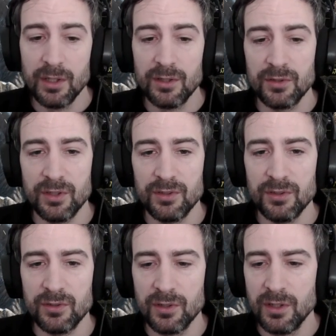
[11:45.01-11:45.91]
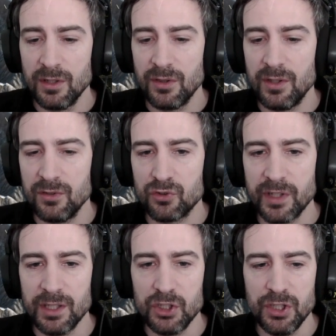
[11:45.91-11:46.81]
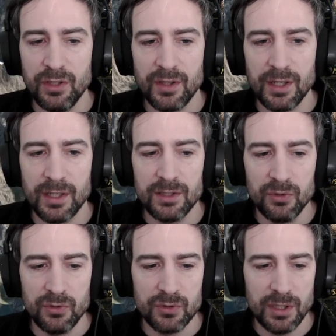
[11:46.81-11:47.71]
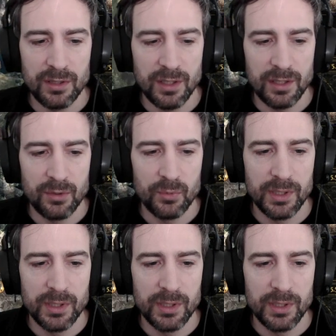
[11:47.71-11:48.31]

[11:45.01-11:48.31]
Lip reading: So this is the strategy that I use, and then